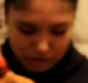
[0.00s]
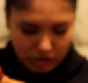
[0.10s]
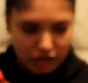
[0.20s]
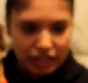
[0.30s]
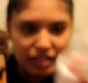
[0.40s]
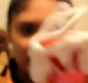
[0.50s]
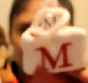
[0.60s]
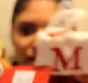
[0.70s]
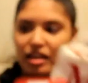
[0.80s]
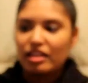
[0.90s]

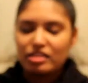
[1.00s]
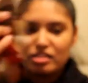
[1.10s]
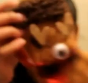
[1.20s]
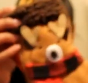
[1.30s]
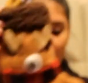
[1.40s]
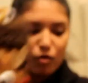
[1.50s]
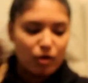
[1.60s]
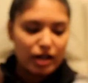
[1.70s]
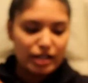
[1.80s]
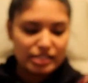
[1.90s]
stockings. This is
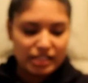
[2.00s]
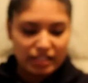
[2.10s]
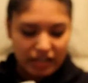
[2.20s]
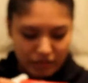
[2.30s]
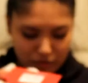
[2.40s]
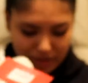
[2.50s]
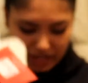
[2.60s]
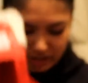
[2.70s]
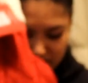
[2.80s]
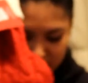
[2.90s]
Noah's, and then
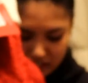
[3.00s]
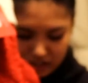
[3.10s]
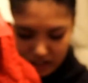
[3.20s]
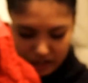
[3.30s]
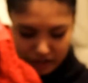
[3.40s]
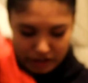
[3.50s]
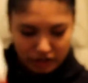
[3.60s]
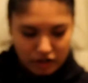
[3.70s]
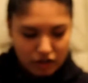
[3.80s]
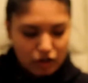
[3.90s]
everybody else has their letter.
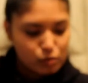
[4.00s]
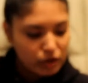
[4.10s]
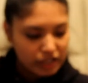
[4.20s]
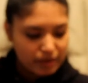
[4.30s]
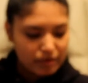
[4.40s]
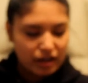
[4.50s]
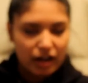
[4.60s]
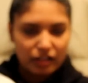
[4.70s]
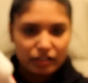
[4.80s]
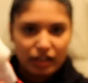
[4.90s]
William got
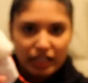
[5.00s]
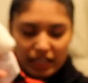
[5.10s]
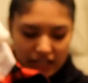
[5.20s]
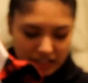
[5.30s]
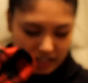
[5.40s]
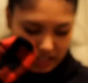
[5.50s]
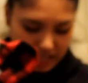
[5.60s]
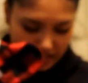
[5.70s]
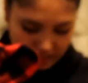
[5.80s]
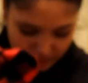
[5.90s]
unlucky, and then
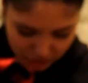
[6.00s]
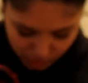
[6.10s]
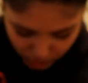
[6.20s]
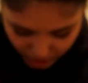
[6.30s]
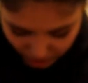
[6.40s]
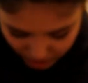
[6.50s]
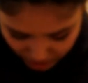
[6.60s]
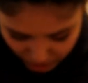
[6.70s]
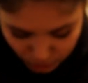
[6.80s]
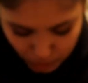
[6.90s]
he got this one
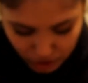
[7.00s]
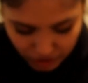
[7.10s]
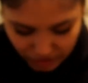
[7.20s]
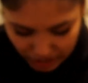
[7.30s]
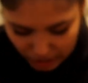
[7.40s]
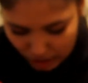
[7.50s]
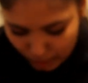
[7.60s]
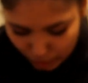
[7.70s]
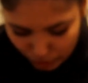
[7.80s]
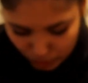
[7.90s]
because we couldn't find
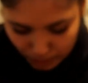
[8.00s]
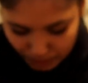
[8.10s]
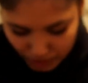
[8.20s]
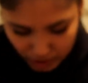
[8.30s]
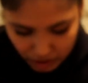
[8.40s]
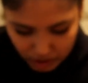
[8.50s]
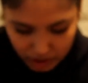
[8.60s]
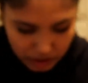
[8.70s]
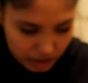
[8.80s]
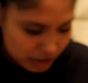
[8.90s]
W.
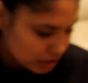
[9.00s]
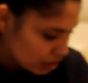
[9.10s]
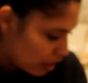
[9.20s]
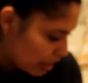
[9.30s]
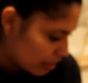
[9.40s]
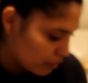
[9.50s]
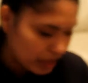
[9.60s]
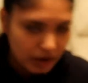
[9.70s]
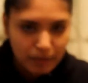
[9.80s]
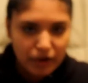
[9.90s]
So and then
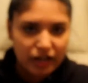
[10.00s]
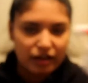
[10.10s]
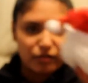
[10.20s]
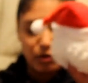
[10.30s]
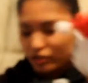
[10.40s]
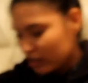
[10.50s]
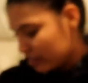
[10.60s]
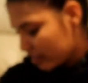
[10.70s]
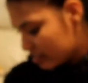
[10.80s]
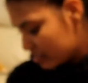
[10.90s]
we're gonna put it, of course,
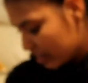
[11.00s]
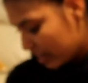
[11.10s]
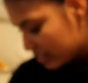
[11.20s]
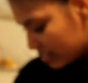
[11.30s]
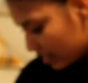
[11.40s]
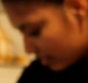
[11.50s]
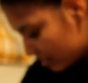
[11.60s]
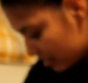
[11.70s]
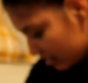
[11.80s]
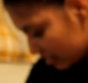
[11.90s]
on next, like I said.
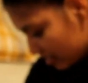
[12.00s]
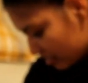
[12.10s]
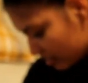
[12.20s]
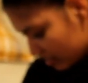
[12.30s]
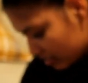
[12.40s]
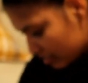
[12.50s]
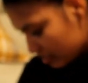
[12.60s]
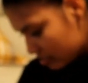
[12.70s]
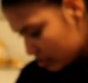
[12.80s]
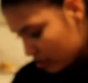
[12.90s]

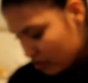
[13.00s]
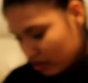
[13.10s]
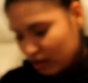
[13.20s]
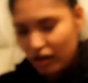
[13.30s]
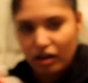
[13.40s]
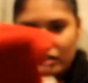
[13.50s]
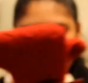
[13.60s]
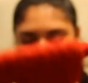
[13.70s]
So all the